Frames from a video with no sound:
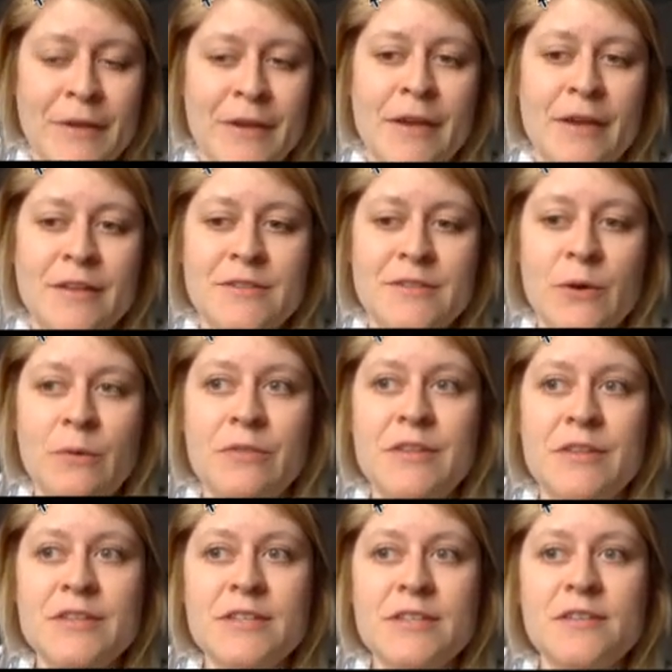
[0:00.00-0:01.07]
So
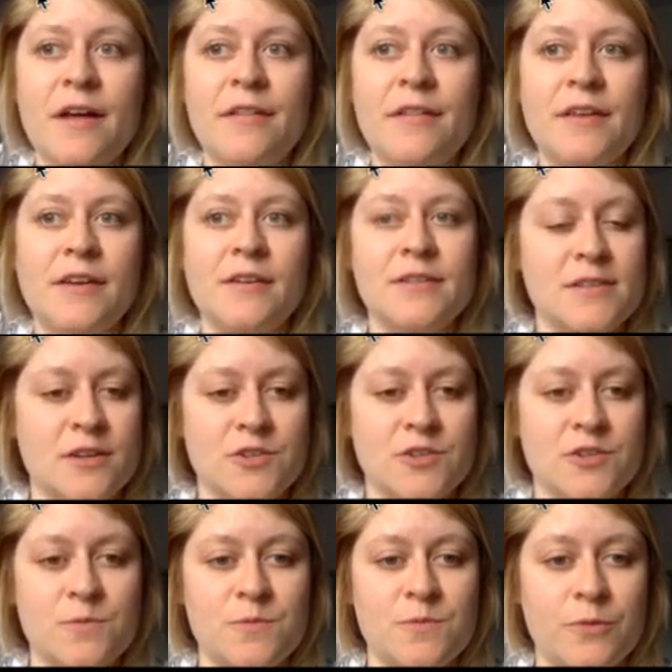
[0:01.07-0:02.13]
this is a lot like a discussion
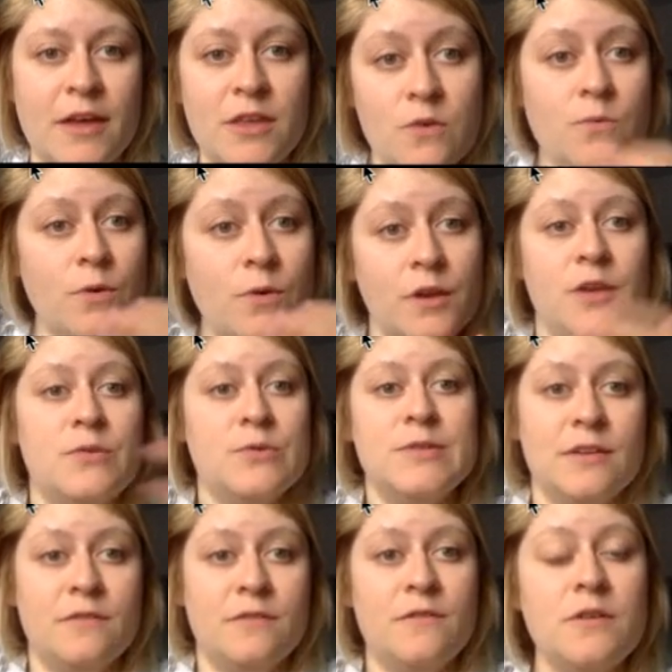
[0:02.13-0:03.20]
board that you will use
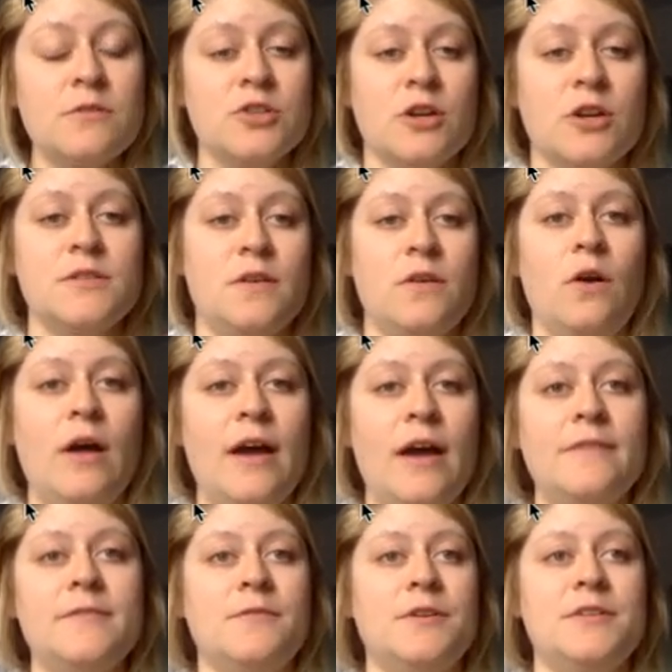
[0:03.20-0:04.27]
in the future. So you'll have
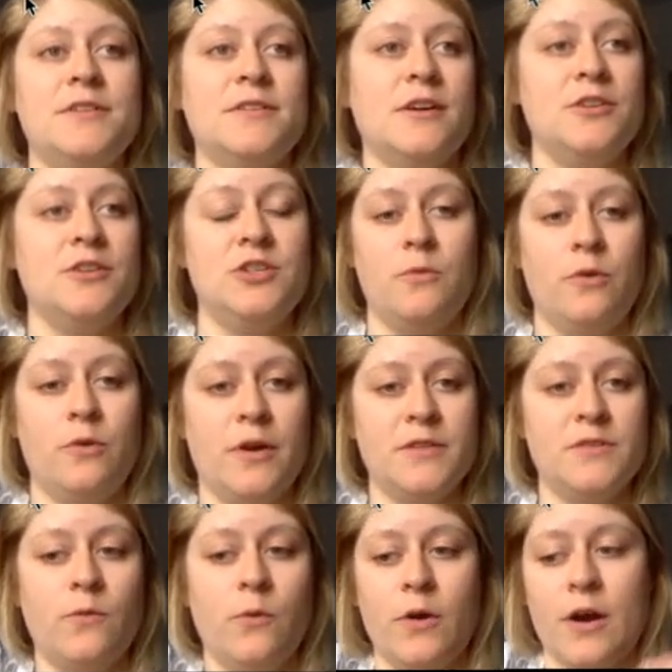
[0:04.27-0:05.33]
different discussion boards
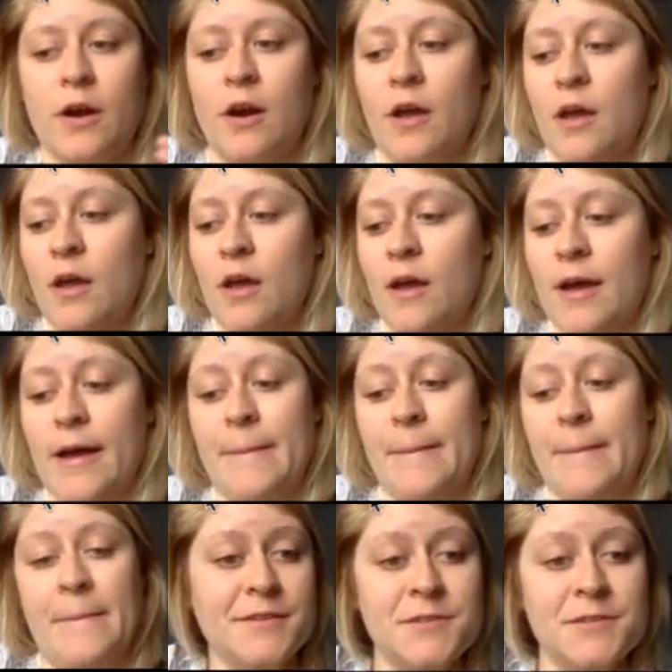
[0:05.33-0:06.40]
for
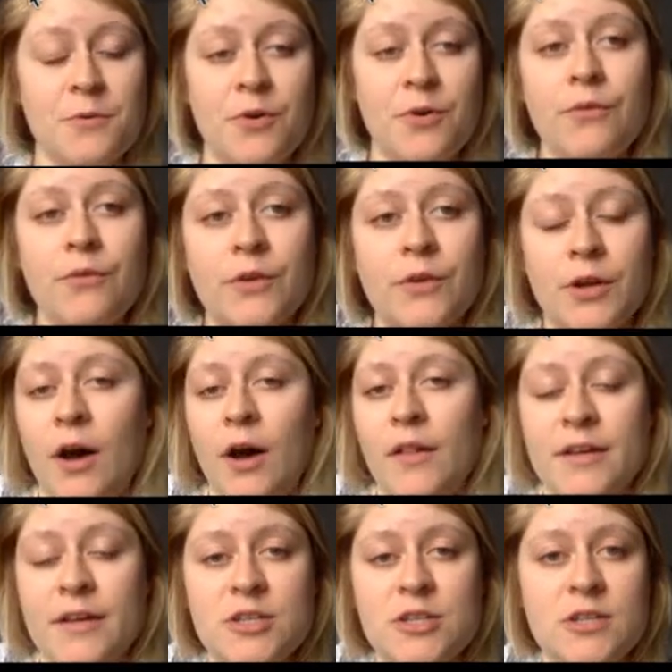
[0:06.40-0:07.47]
high school, for college.